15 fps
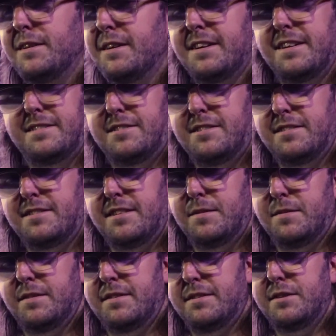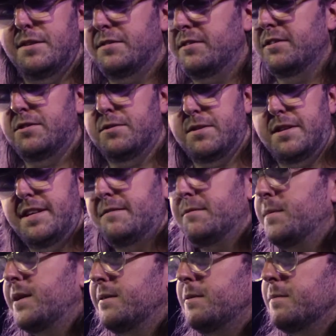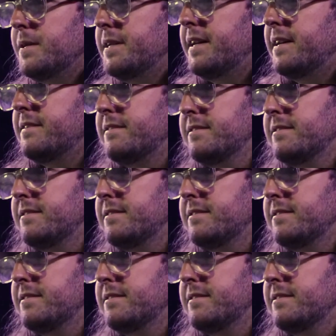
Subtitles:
That's just still just right now reminding me of my dad.